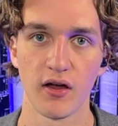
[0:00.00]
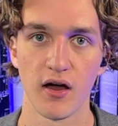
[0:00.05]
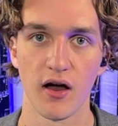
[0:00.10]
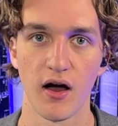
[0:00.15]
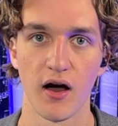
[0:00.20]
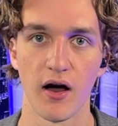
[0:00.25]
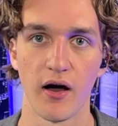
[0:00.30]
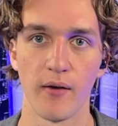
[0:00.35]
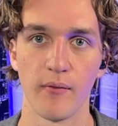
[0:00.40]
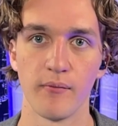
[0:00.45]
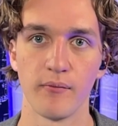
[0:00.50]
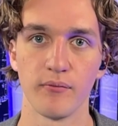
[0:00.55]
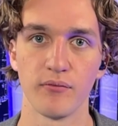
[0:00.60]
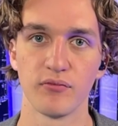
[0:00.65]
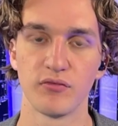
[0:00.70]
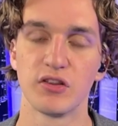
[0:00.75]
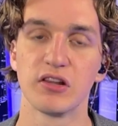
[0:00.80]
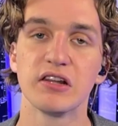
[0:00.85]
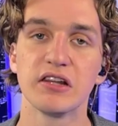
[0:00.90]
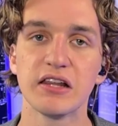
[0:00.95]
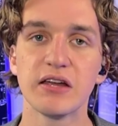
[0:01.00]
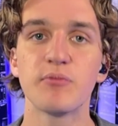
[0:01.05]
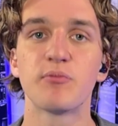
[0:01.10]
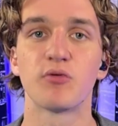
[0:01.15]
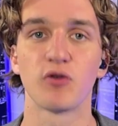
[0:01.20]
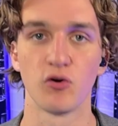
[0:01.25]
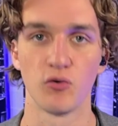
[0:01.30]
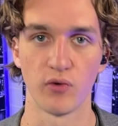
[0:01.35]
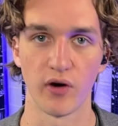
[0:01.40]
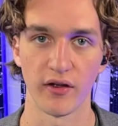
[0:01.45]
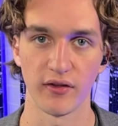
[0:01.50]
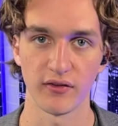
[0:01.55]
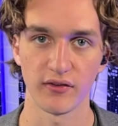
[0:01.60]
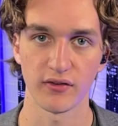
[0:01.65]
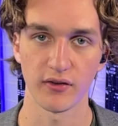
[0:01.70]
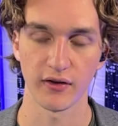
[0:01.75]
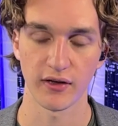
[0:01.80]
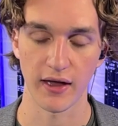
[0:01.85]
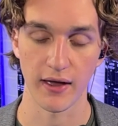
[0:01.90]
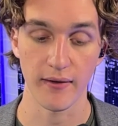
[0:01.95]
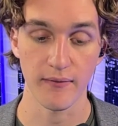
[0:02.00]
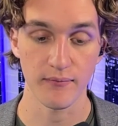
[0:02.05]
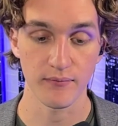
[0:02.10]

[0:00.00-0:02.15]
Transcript: um, the liberal ones, okay?